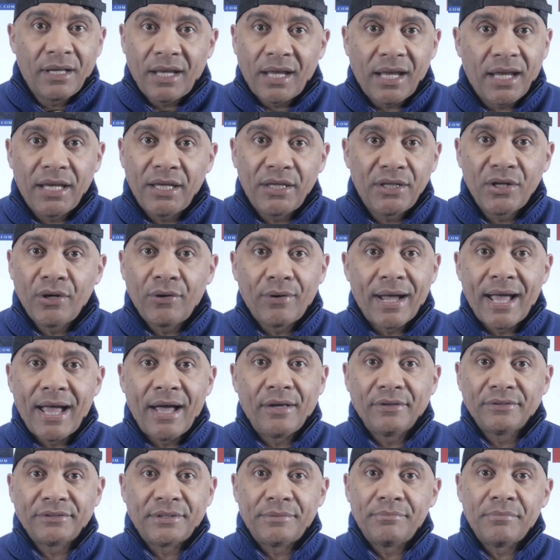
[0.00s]
Ain't no
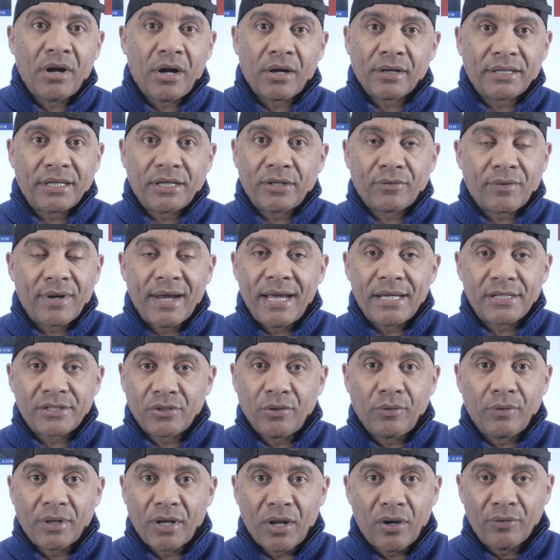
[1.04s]
housing market crash
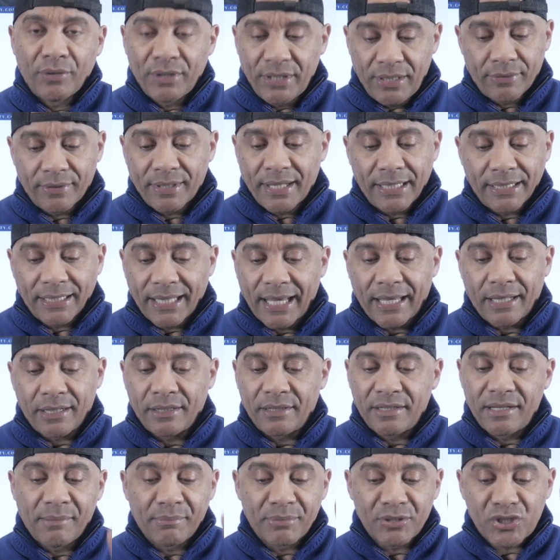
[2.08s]
going on here in Atlanta.
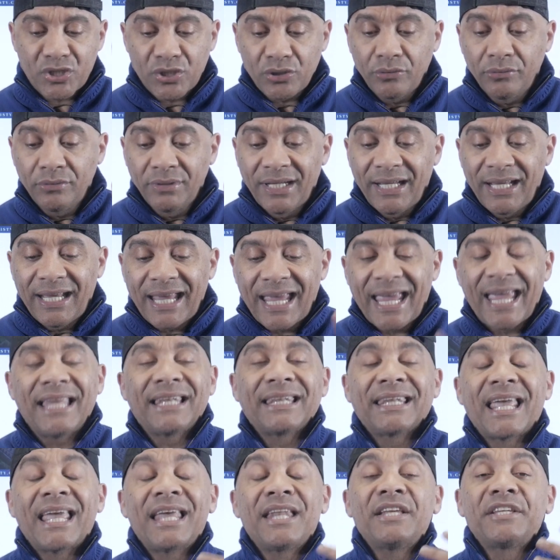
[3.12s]
Number two,
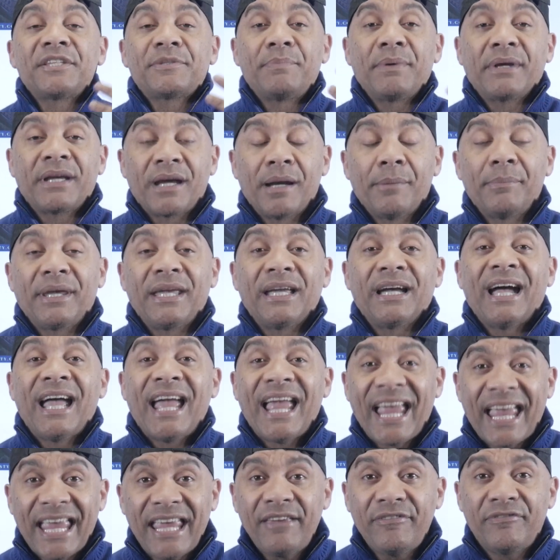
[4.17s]
Atlanta is becoming a
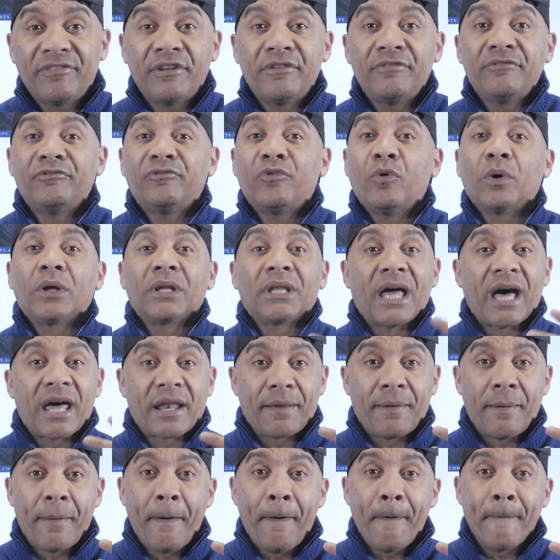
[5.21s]
haven for a lot
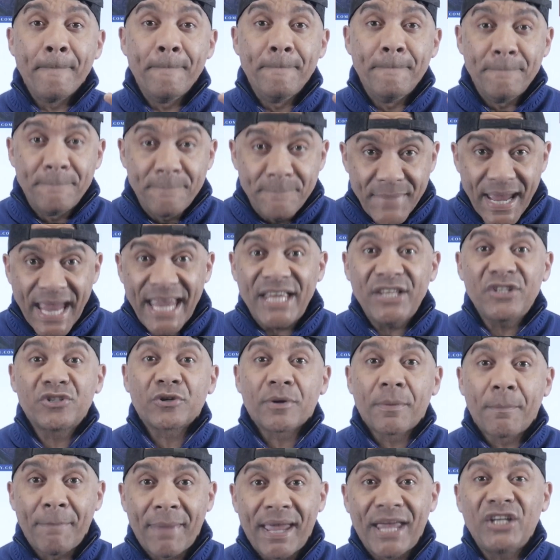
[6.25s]
of
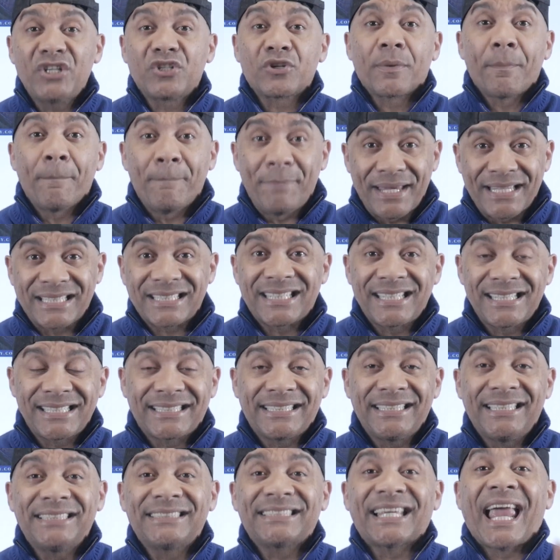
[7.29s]
major
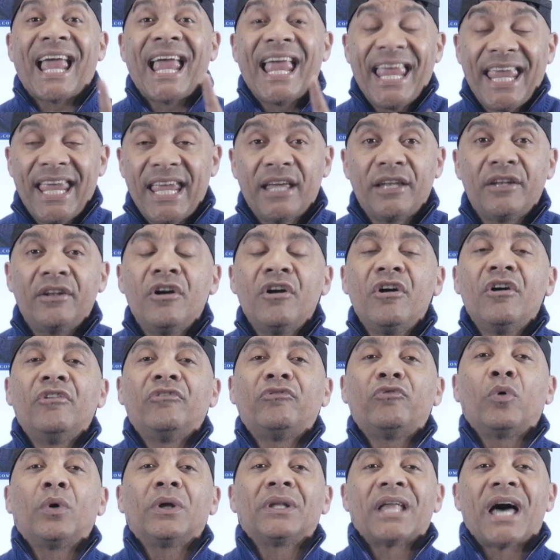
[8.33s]
businesses and
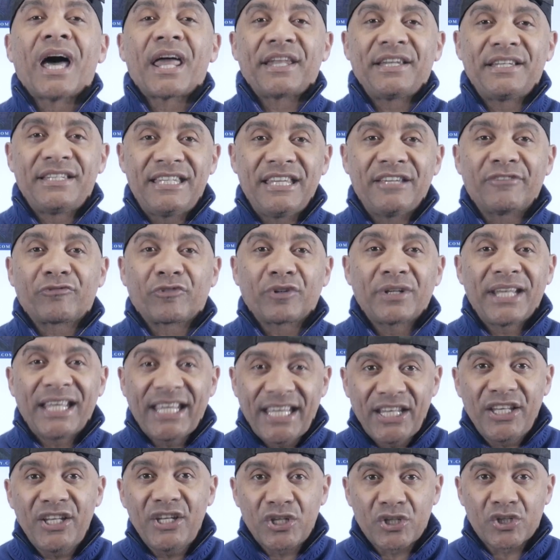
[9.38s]
for a lot of different
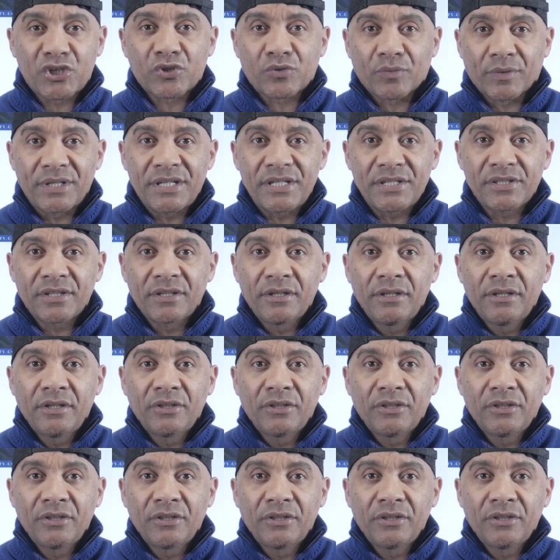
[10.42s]
industries.